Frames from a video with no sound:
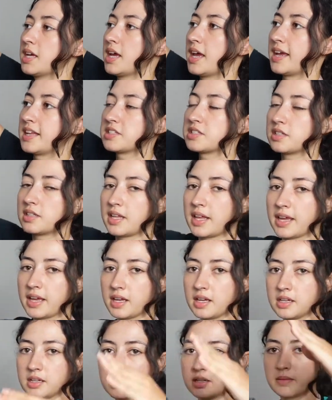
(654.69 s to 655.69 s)
into
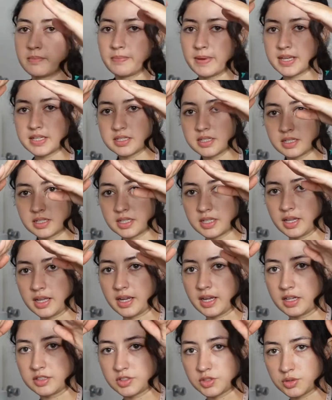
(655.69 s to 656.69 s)
like basically
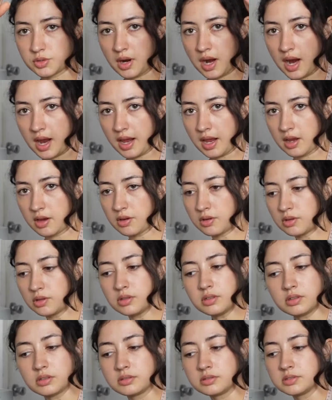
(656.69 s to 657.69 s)
like a
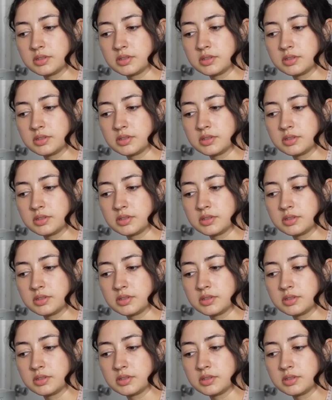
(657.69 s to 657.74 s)
triangle